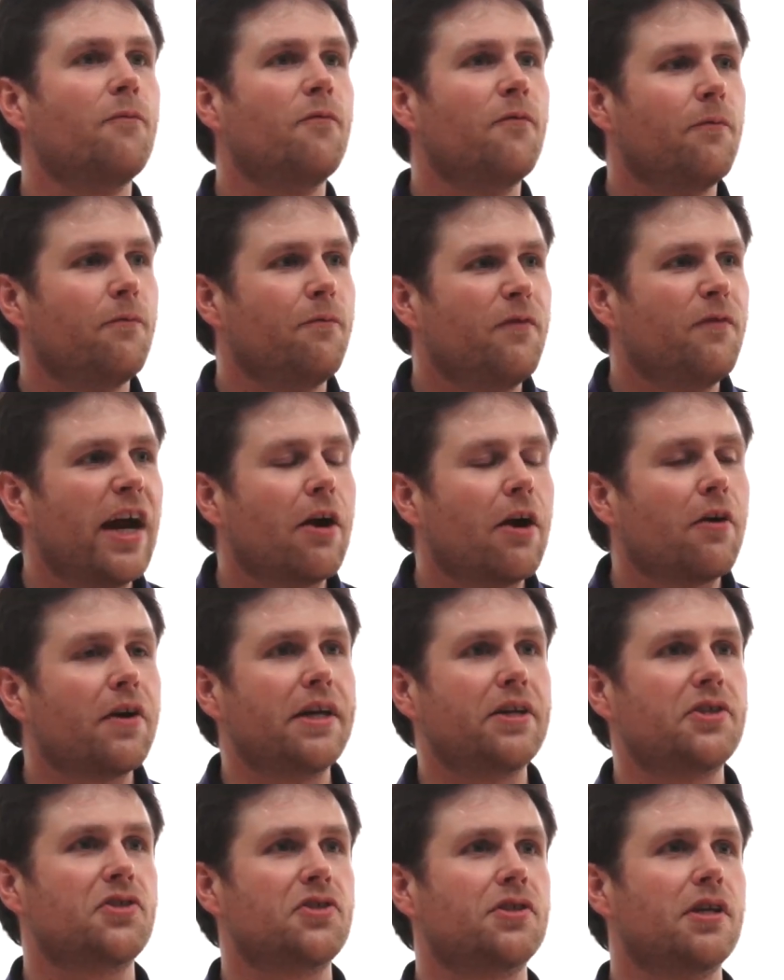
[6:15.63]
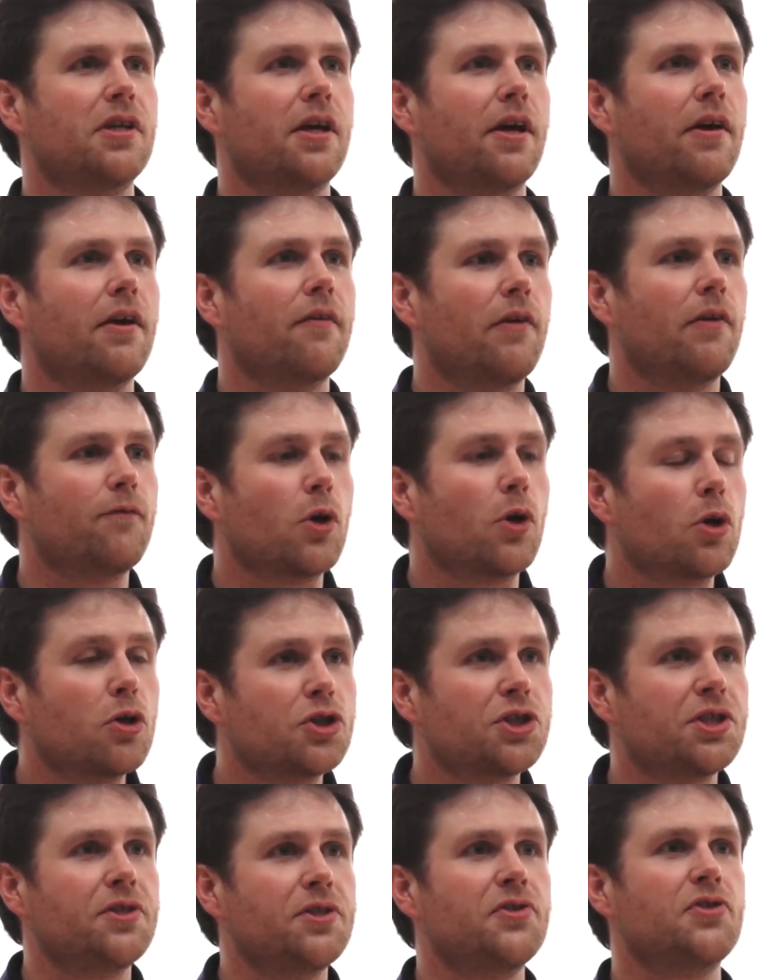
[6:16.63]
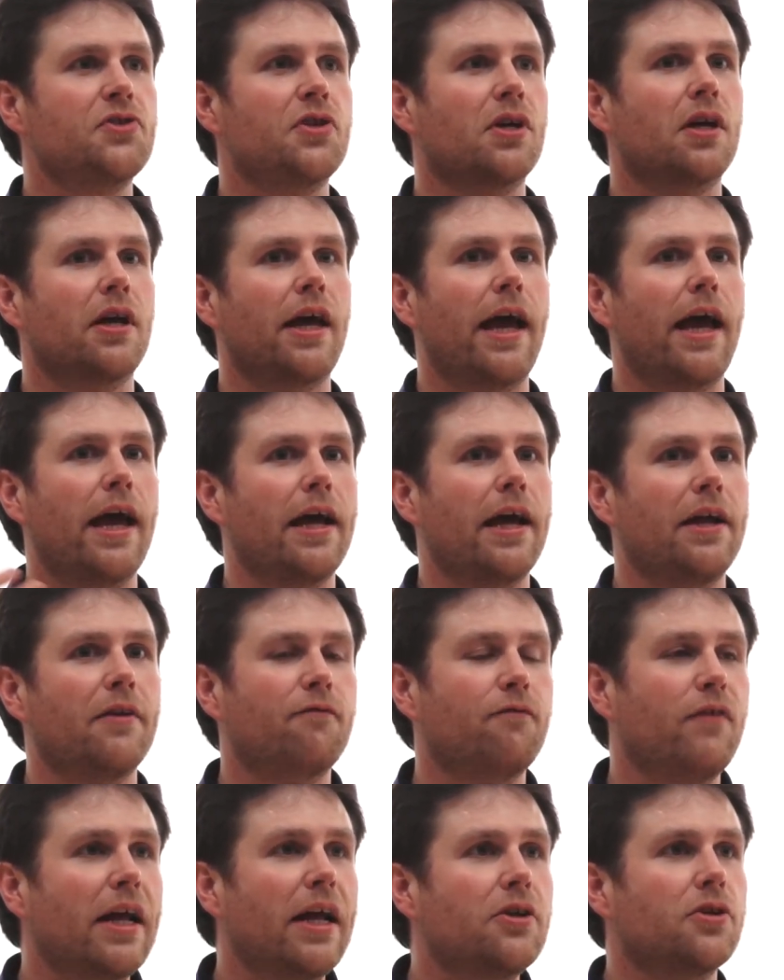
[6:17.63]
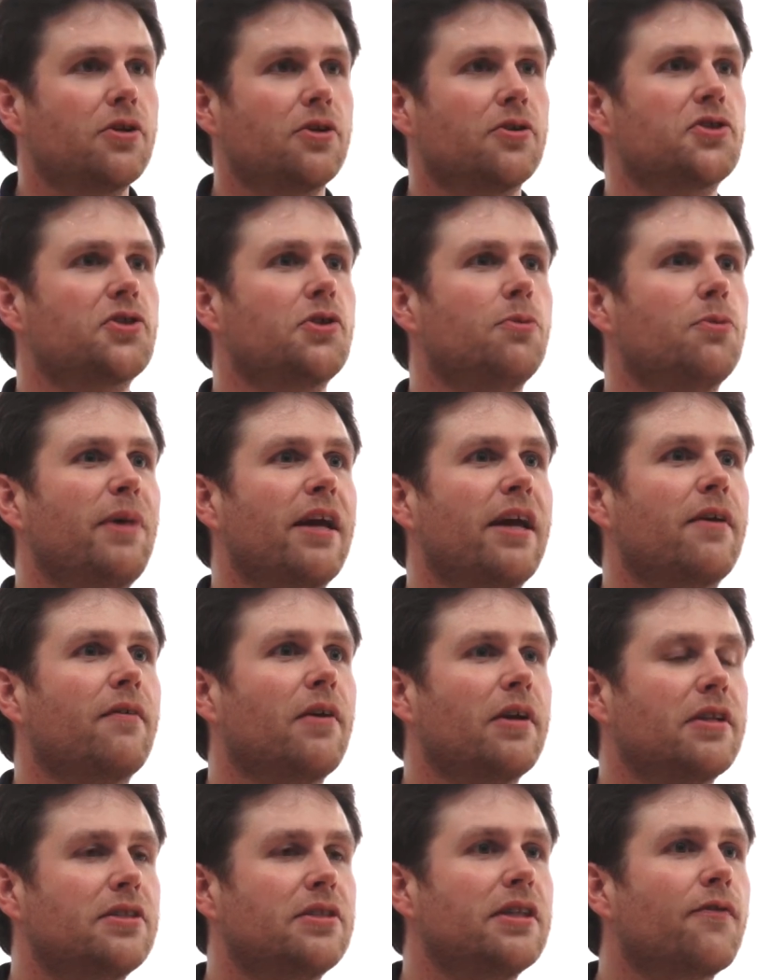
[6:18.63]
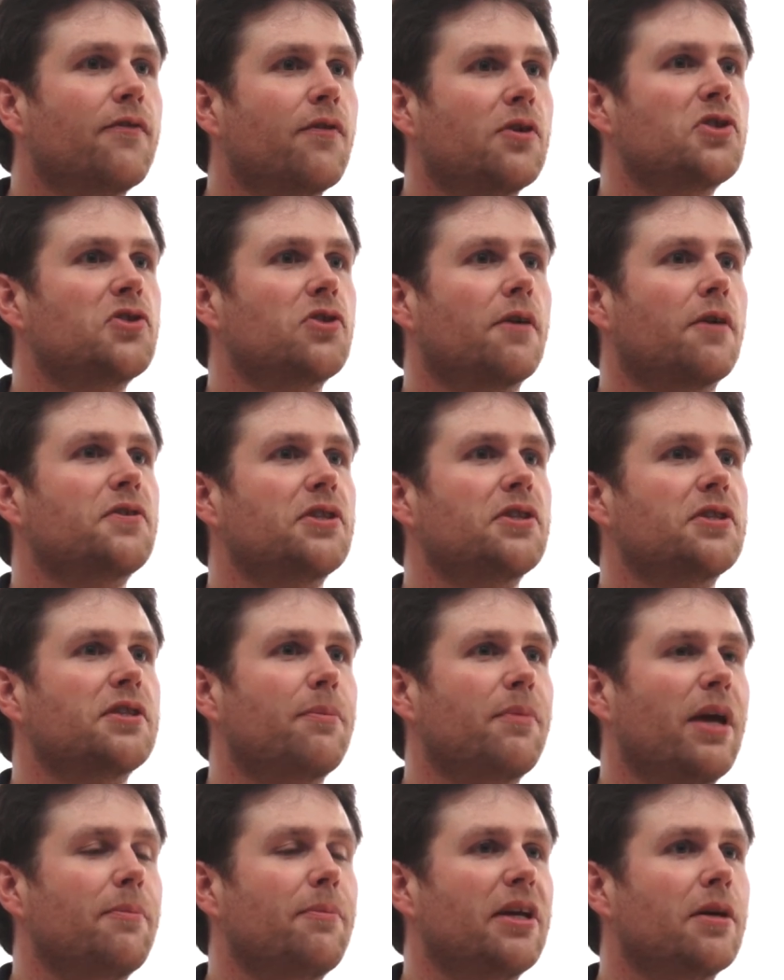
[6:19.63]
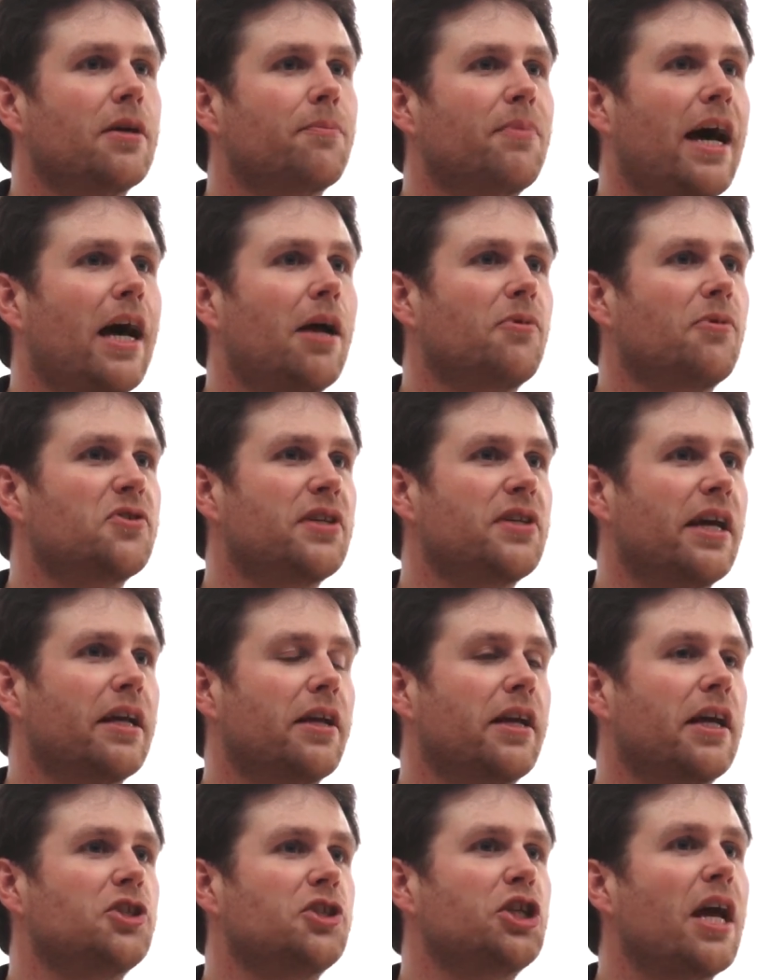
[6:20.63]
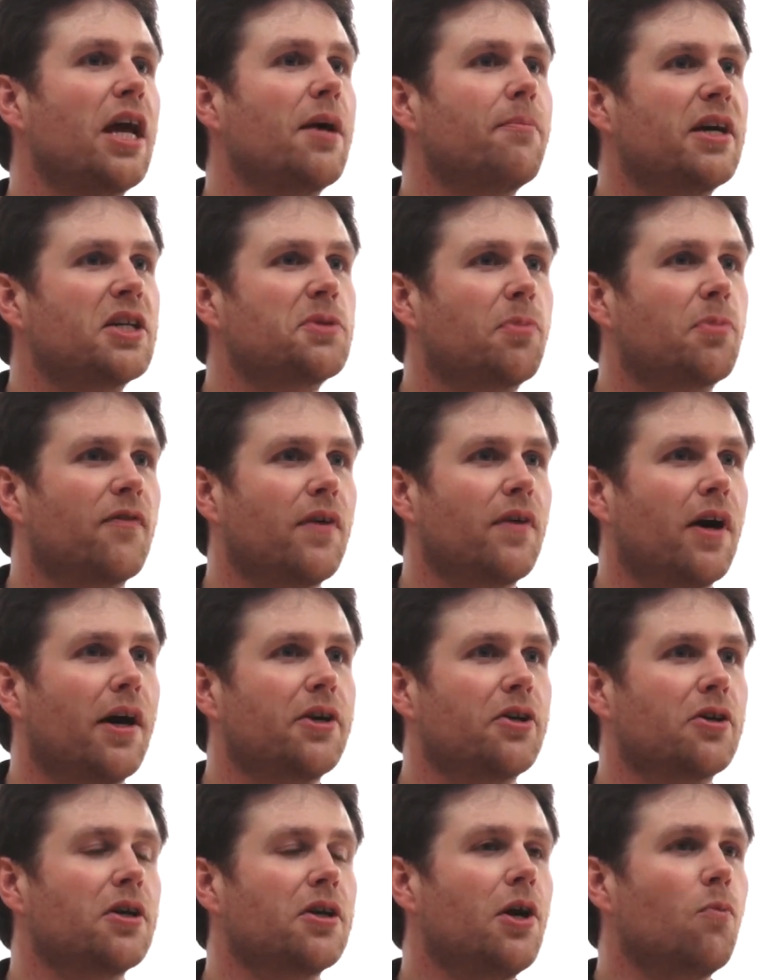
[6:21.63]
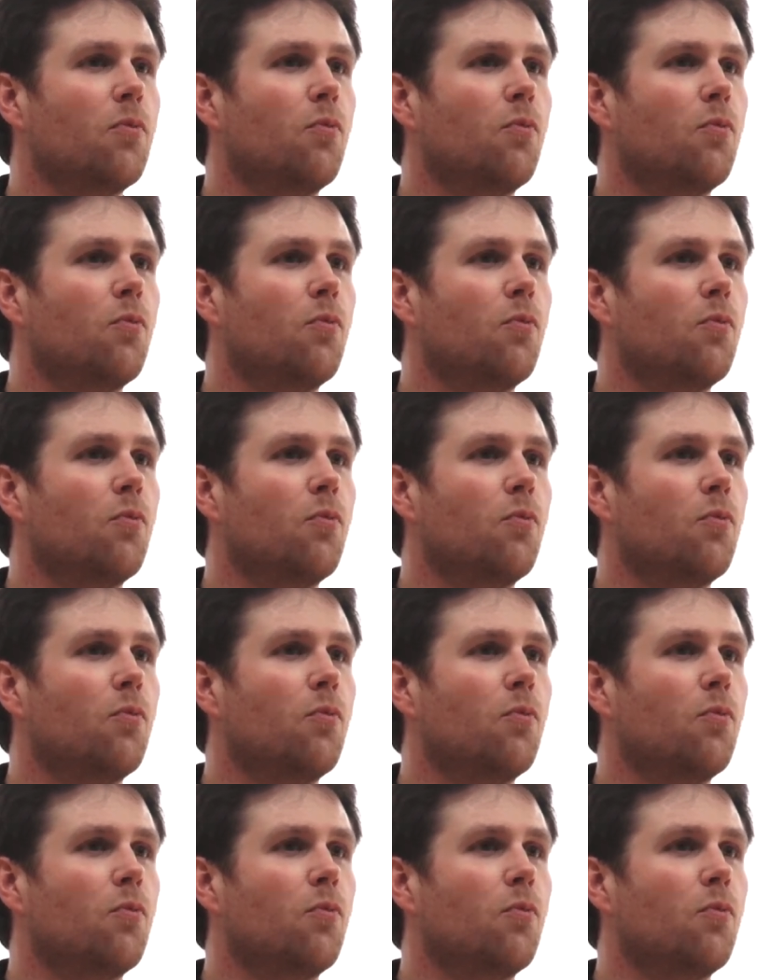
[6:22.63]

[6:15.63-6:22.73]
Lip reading: various versions and vendors who make different services that may be compatible, say like a JMS provider,